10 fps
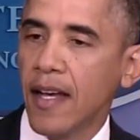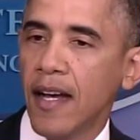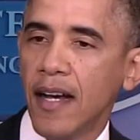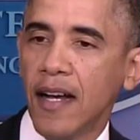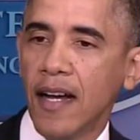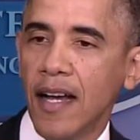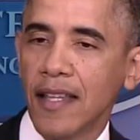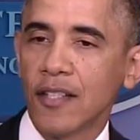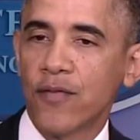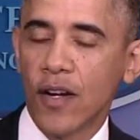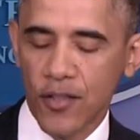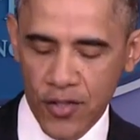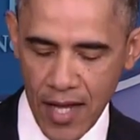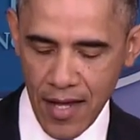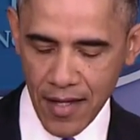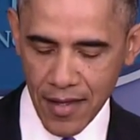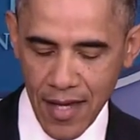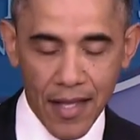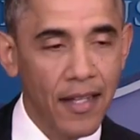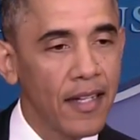I think it's fair to say
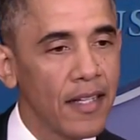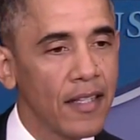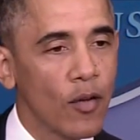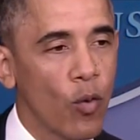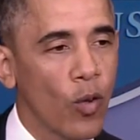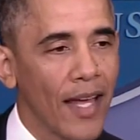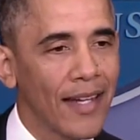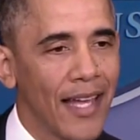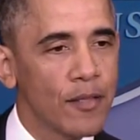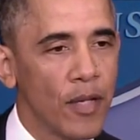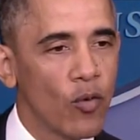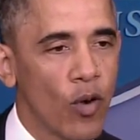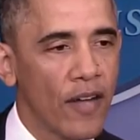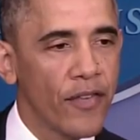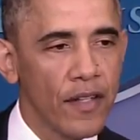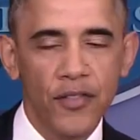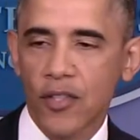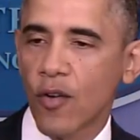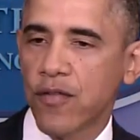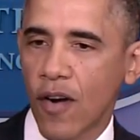that the rollout has been rough
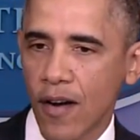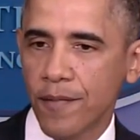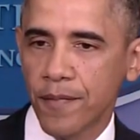so far.